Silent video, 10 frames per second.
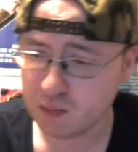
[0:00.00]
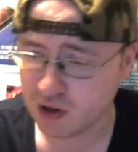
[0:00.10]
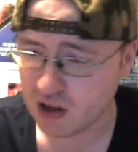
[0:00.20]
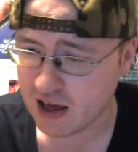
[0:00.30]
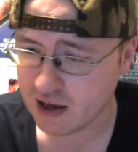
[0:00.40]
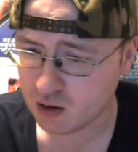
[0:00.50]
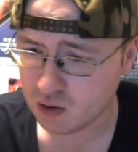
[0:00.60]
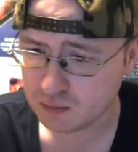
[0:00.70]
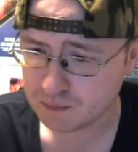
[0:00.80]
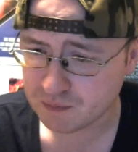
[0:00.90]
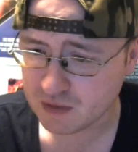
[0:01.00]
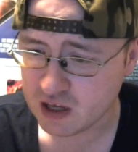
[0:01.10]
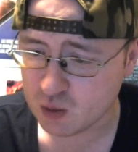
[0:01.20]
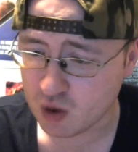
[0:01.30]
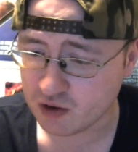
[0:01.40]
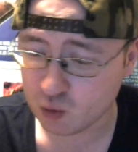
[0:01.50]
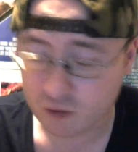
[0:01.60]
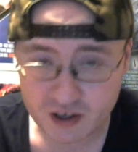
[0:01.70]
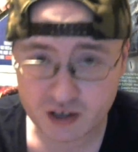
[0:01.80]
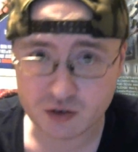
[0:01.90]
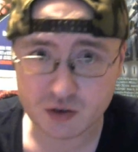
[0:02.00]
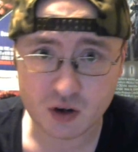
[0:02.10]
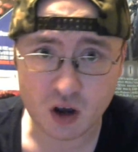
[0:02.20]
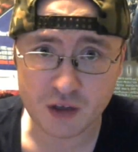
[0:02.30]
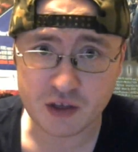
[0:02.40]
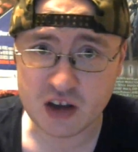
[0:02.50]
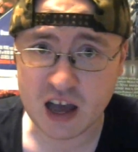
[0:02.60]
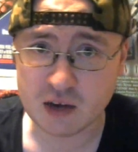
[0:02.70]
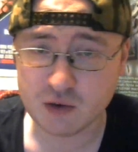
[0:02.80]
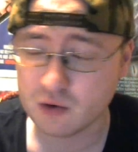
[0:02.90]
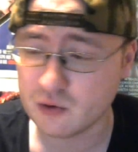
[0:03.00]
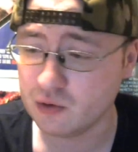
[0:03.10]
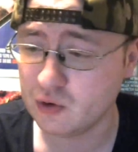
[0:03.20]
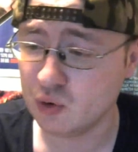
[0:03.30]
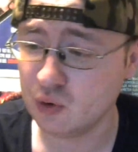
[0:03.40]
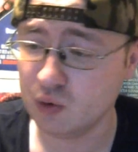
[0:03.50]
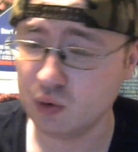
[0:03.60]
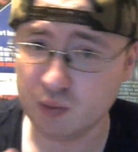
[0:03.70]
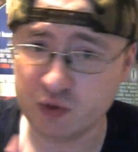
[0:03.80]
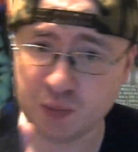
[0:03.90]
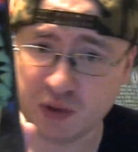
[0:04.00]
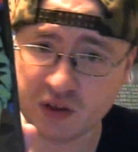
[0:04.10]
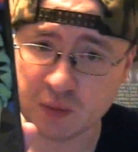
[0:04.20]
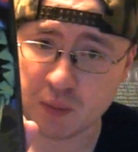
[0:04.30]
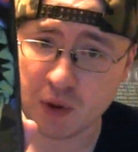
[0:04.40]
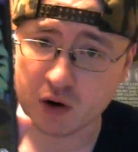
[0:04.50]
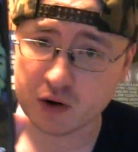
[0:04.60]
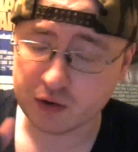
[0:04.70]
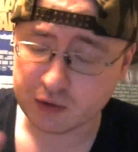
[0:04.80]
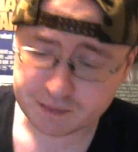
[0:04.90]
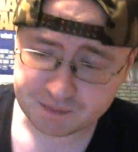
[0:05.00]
Belial, he wants revenge on the doctors who split them apart